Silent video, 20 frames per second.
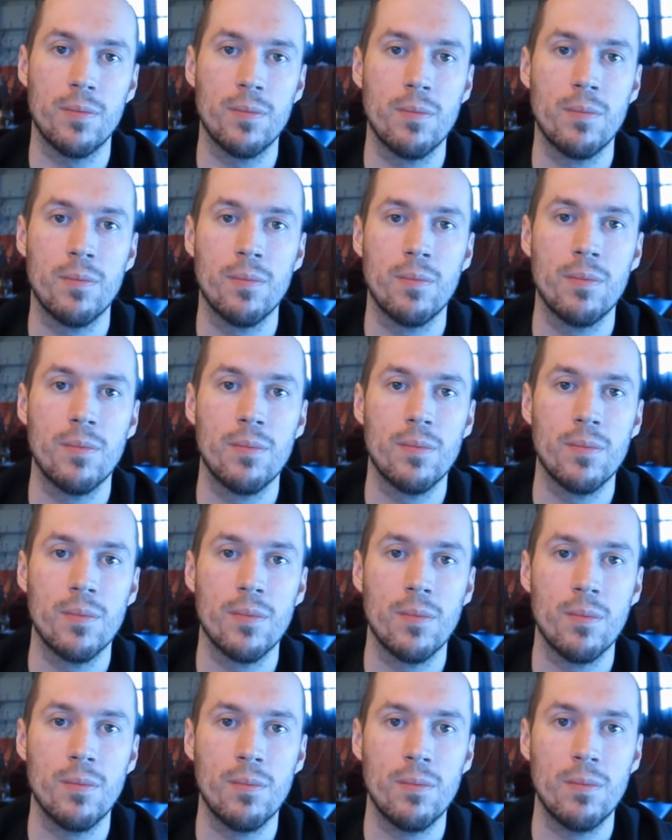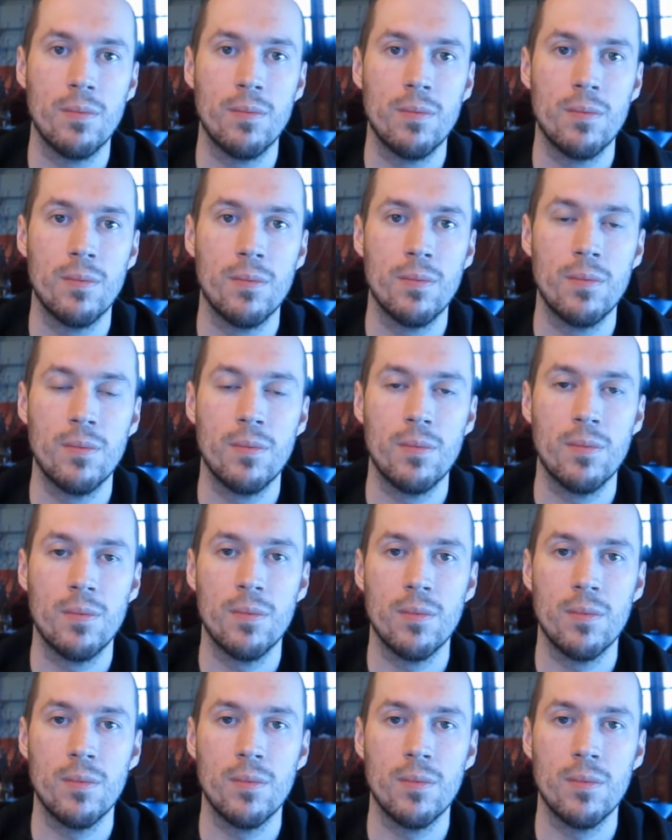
Nobody speaks.